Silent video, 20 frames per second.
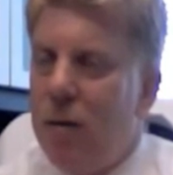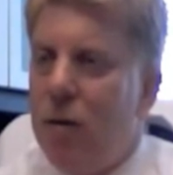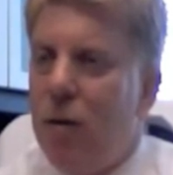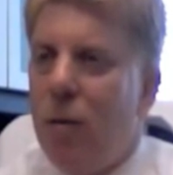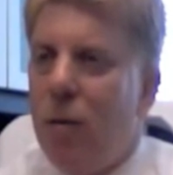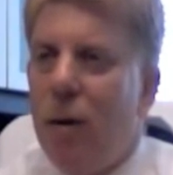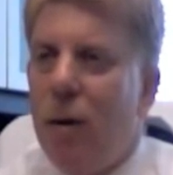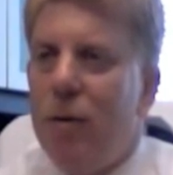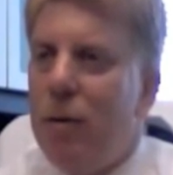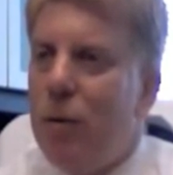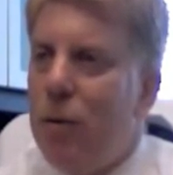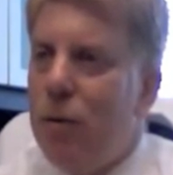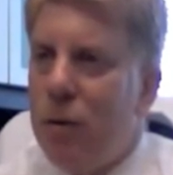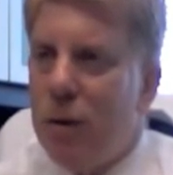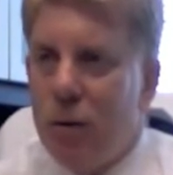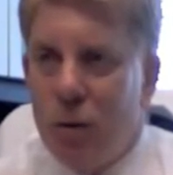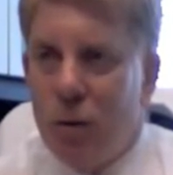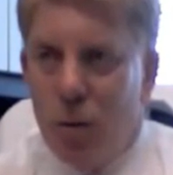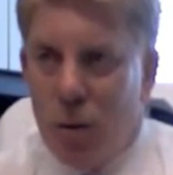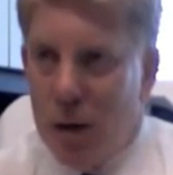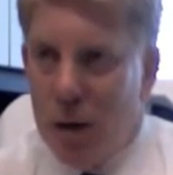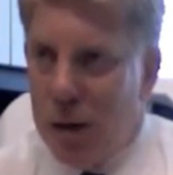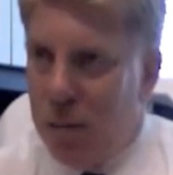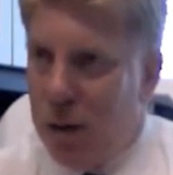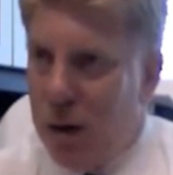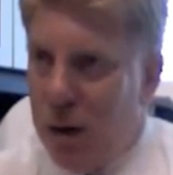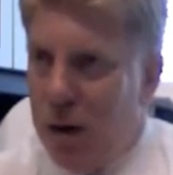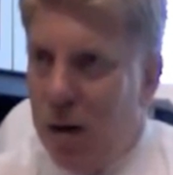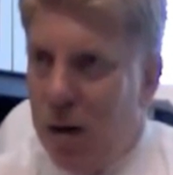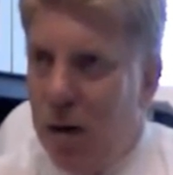Nobody's losing 20
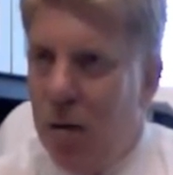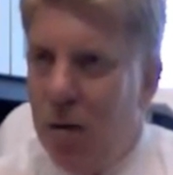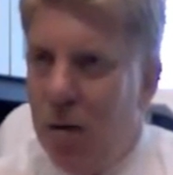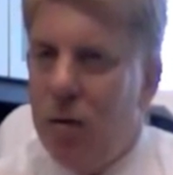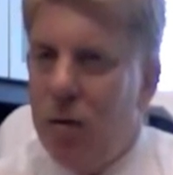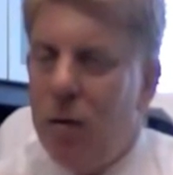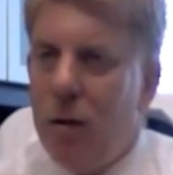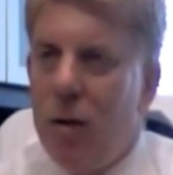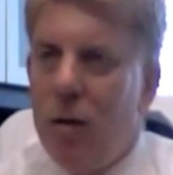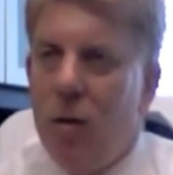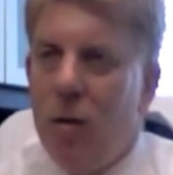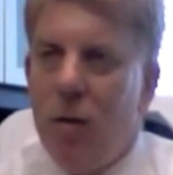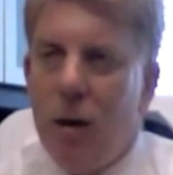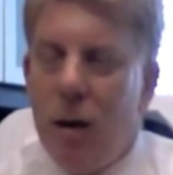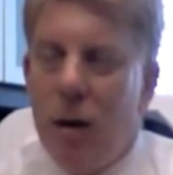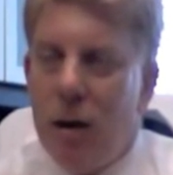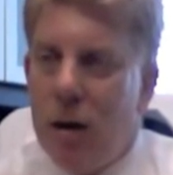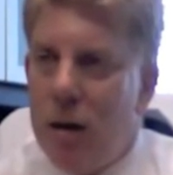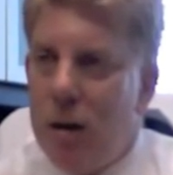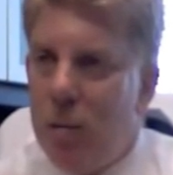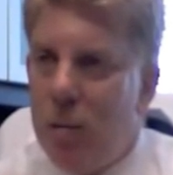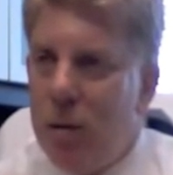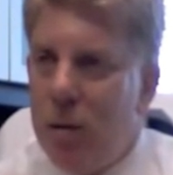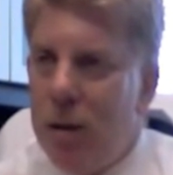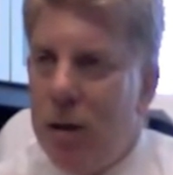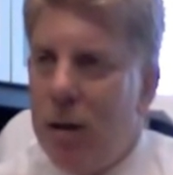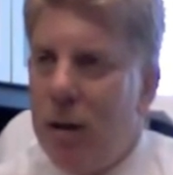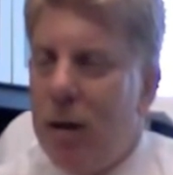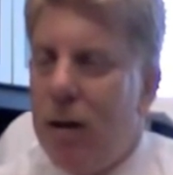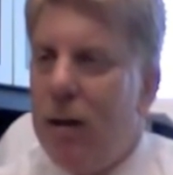pounds, and you're getting a
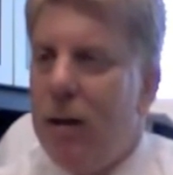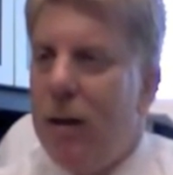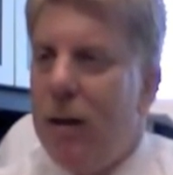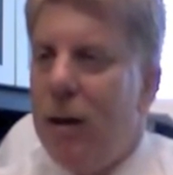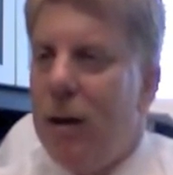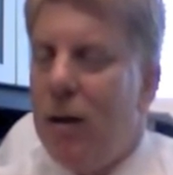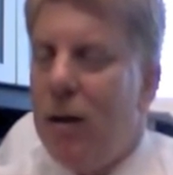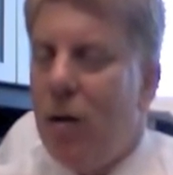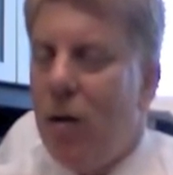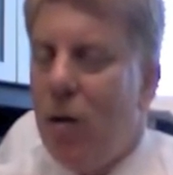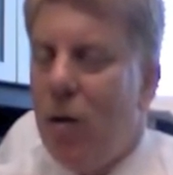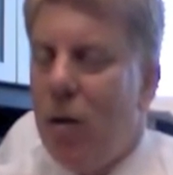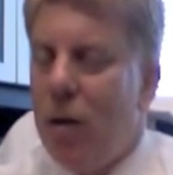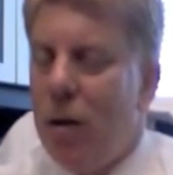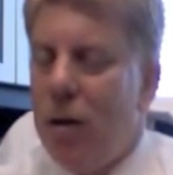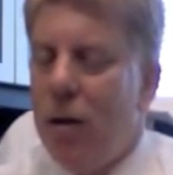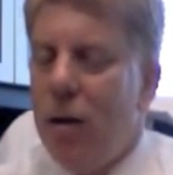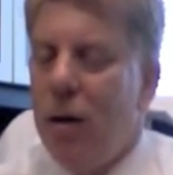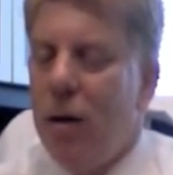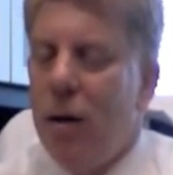completely clean colon.